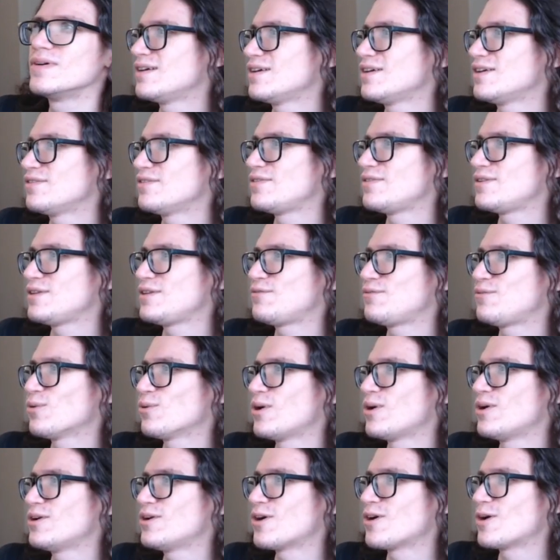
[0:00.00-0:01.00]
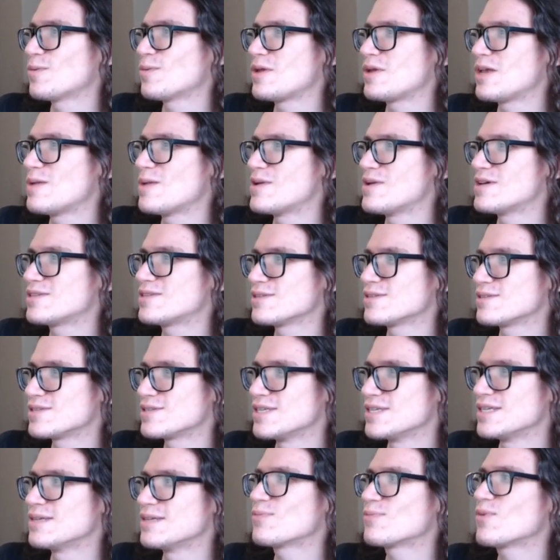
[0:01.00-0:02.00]
5400 RPM
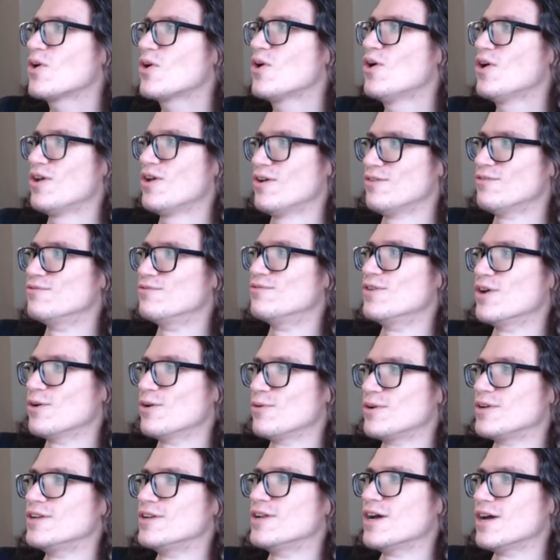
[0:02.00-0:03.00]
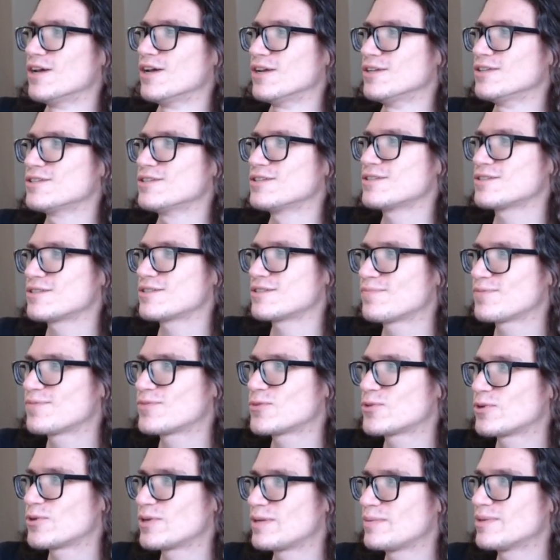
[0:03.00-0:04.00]
SSD. Very nice.
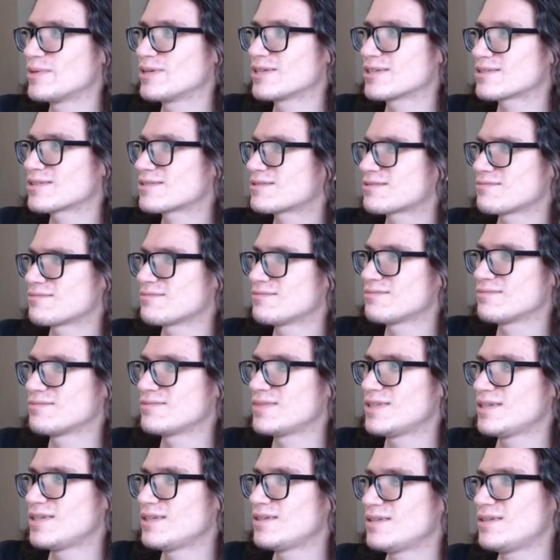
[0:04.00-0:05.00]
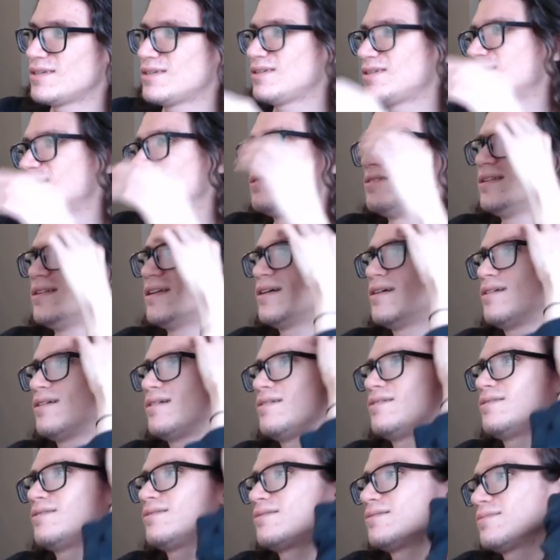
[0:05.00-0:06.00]
$20.
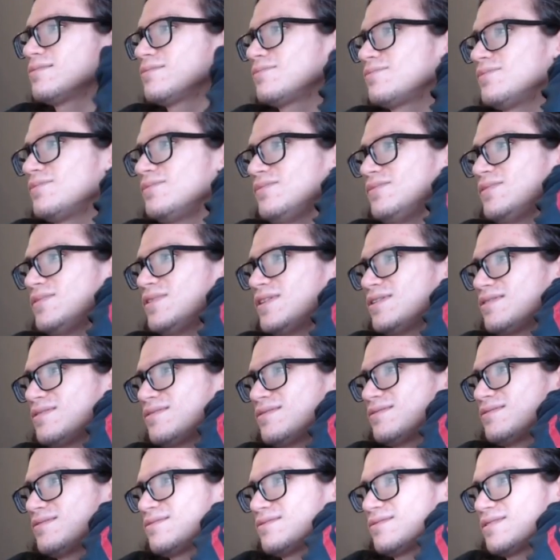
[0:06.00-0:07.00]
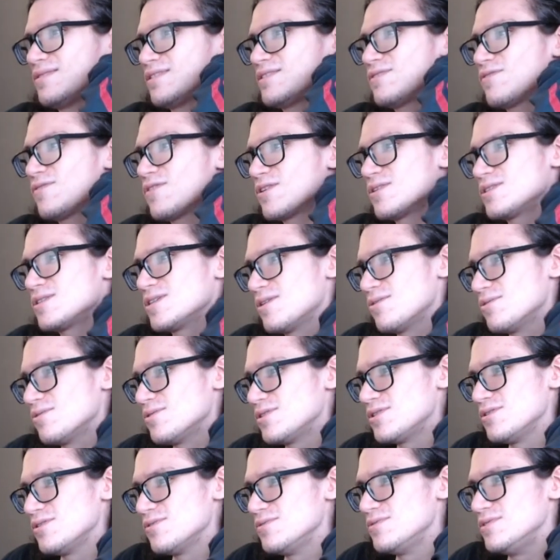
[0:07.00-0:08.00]
No. As far as I know,
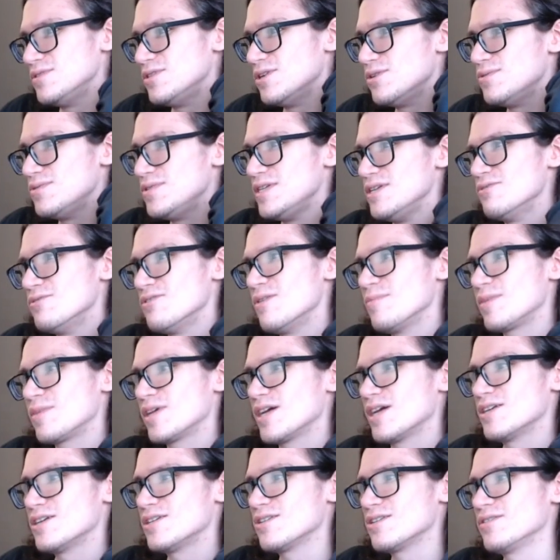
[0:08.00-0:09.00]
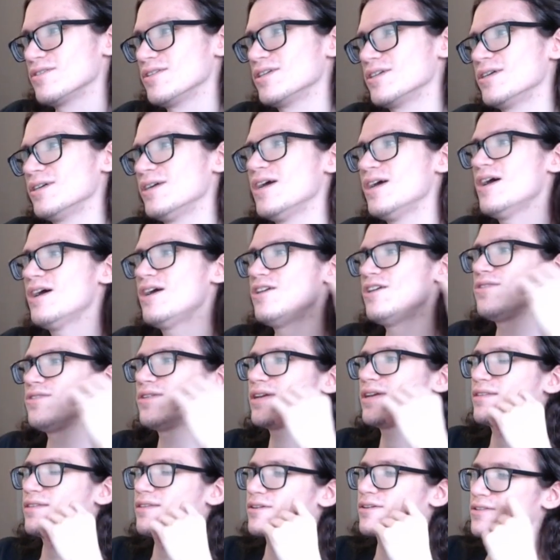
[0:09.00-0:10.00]
there's no DRAM cache on there. You can
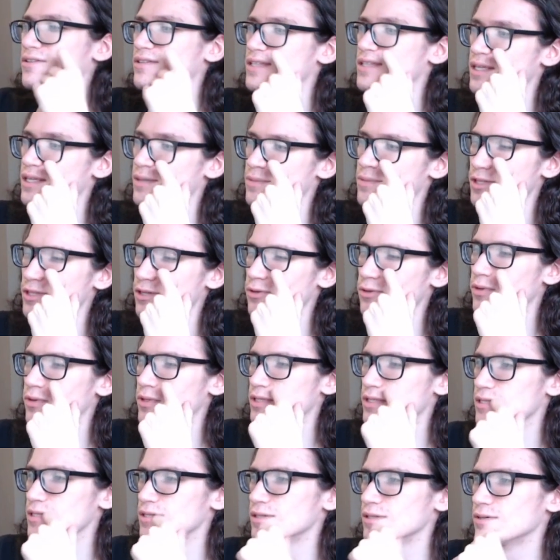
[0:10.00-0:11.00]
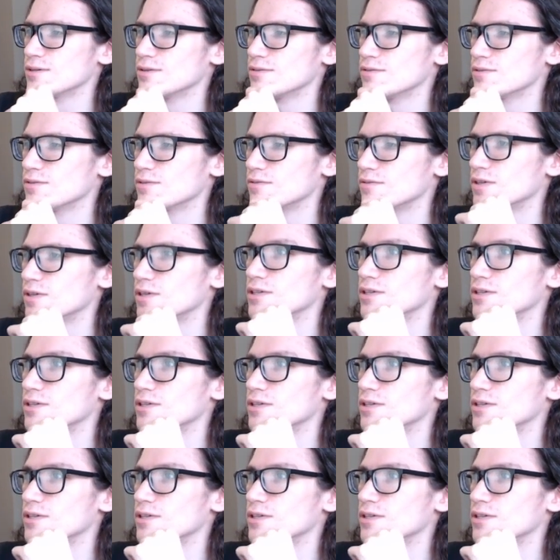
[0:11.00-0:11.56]
get the good Samsung ones though for very